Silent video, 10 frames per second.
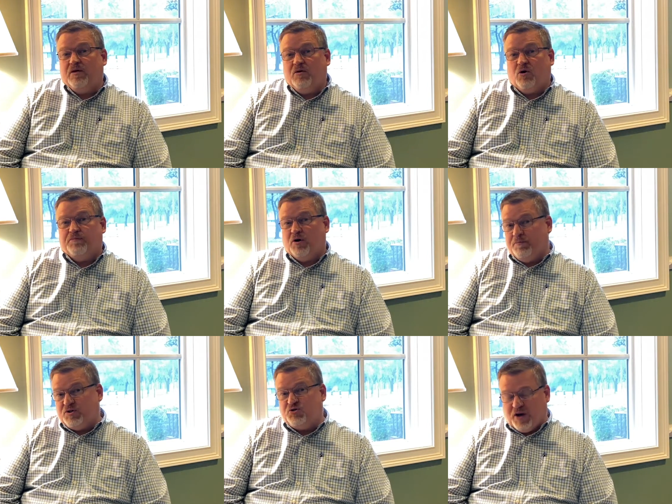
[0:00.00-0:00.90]
or
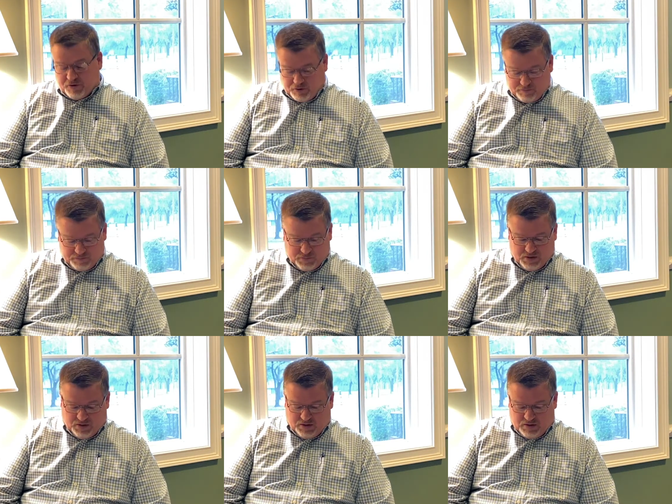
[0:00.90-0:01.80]
perpetrator
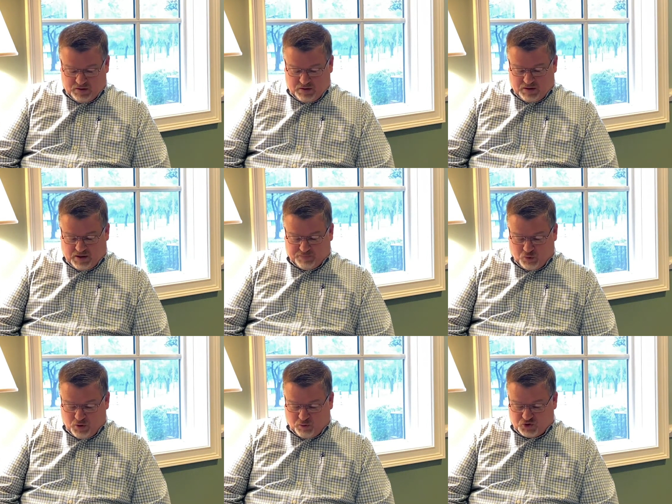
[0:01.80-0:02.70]

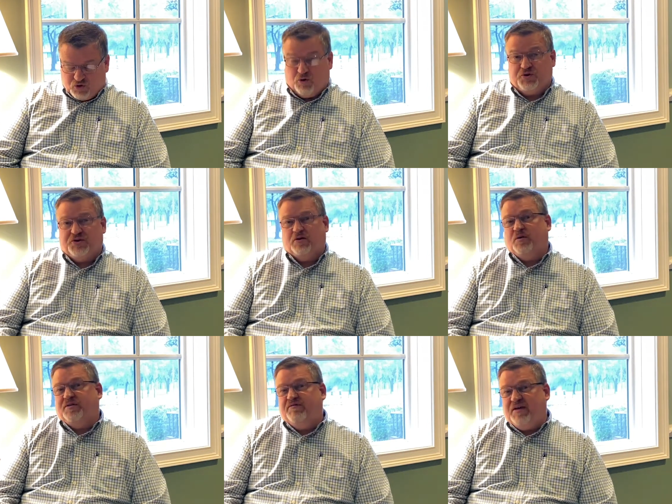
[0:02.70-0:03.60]
approach or deal
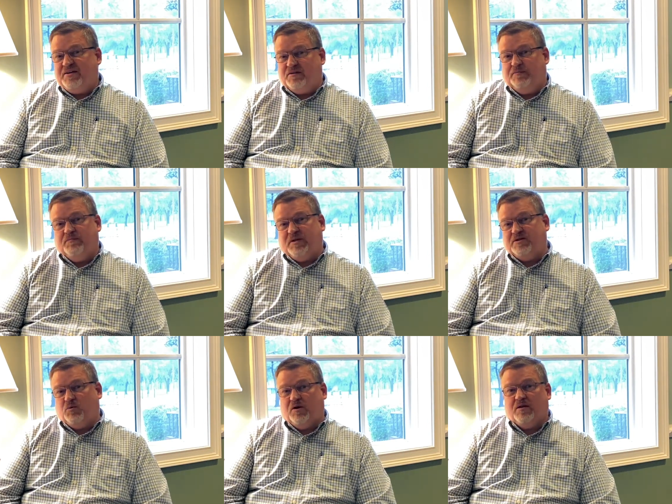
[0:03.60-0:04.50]
with the victim.
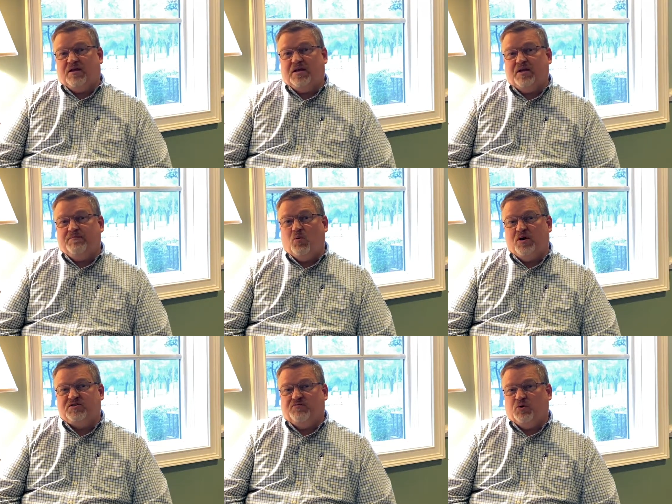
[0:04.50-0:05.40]
That's one of the key
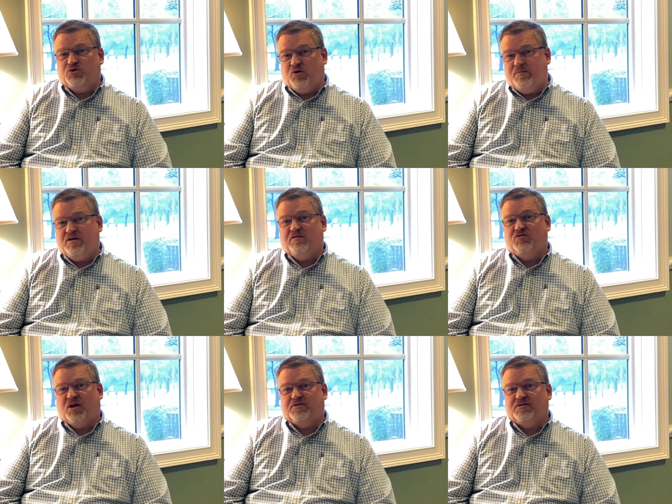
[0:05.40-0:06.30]
points of retributive
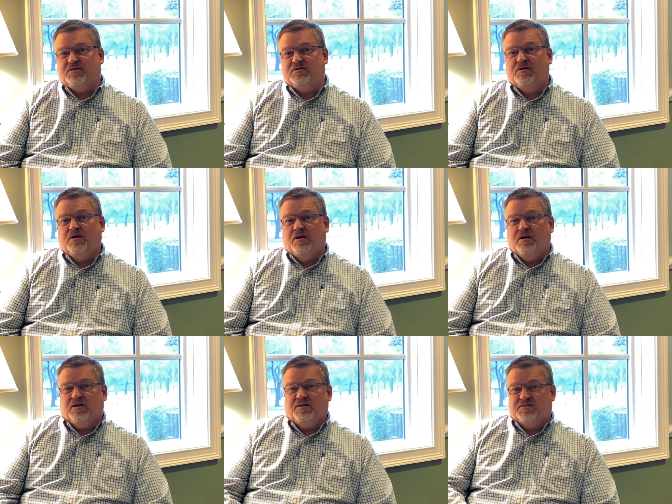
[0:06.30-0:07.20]
justice,
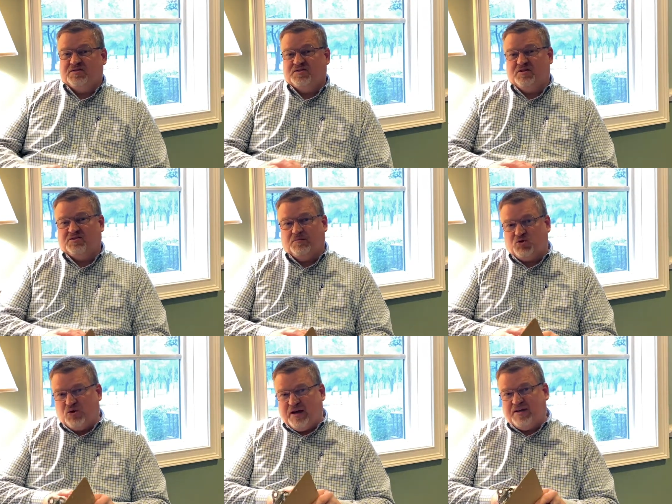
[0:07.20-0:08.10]
is the system
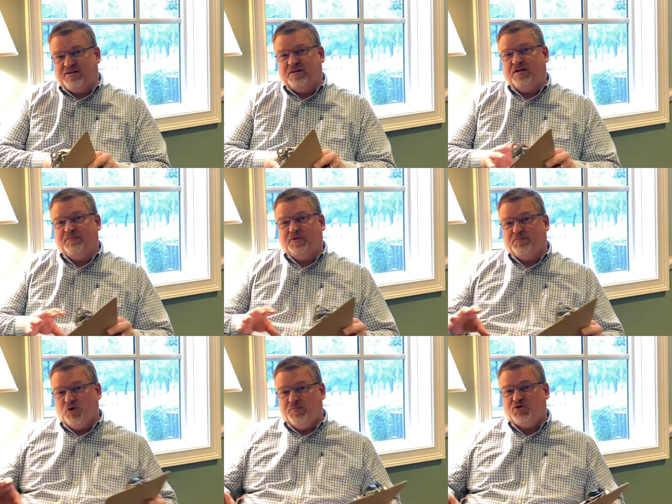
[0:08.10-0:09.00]
tries to keep the
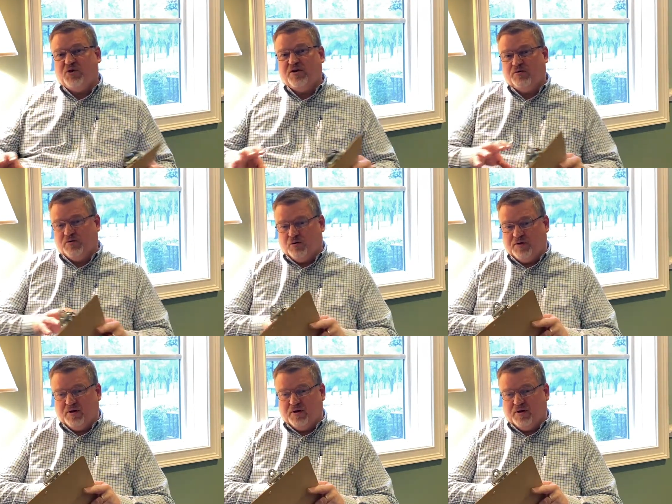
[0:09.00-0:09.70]
perpetrator or